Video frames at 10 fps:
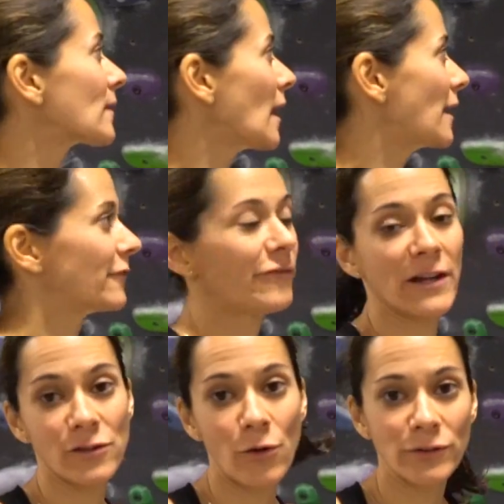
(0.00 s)
I can
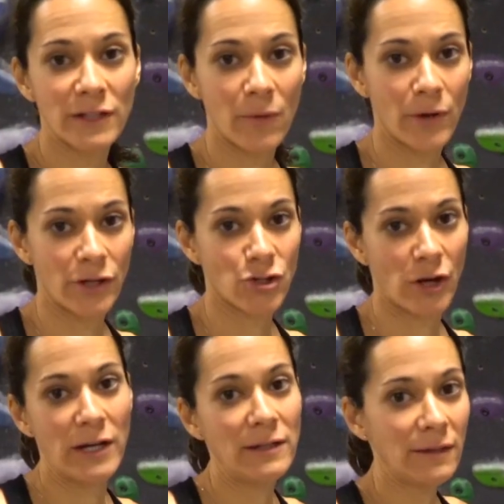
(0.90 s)
find the hold that I want to
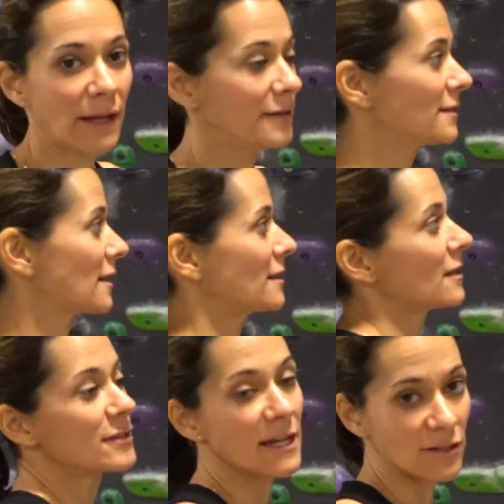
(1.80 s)
train. In this case,
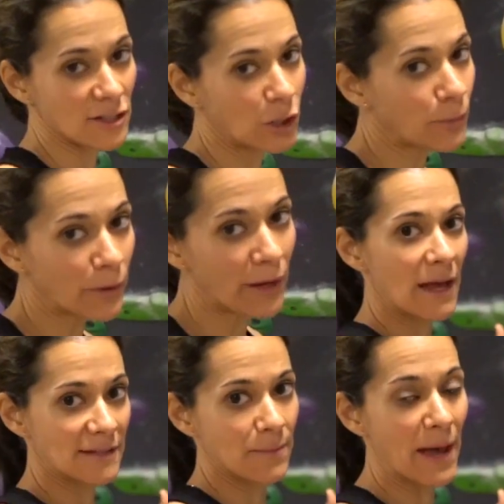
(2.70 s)
I'll take a sloper
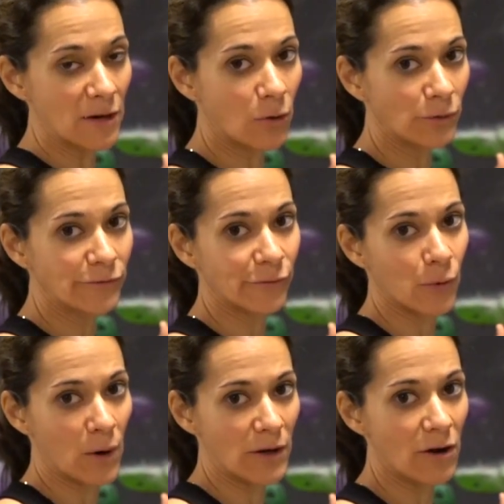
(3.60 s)
as a bad hold for
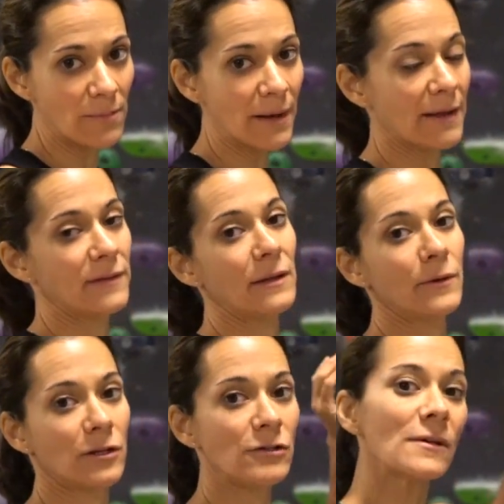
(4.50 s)
one arm, and then I'm
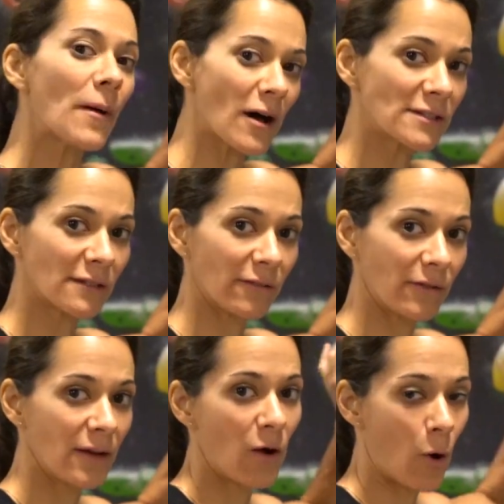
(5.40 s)
going to use a positive
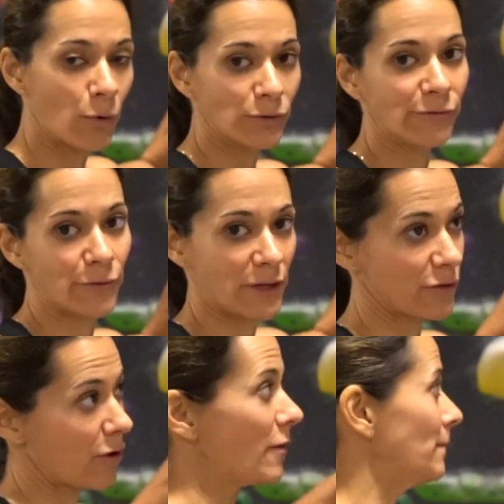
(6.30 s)
hold for the
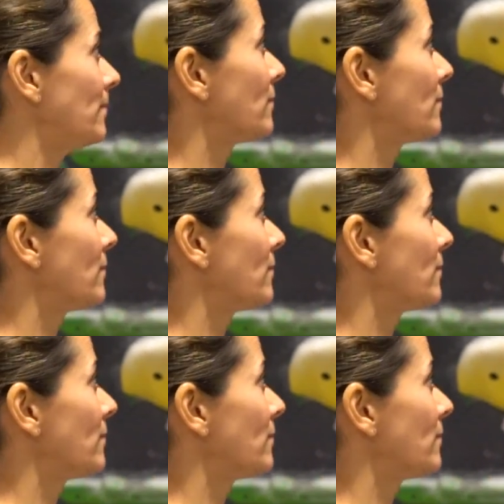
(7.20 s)
other arm.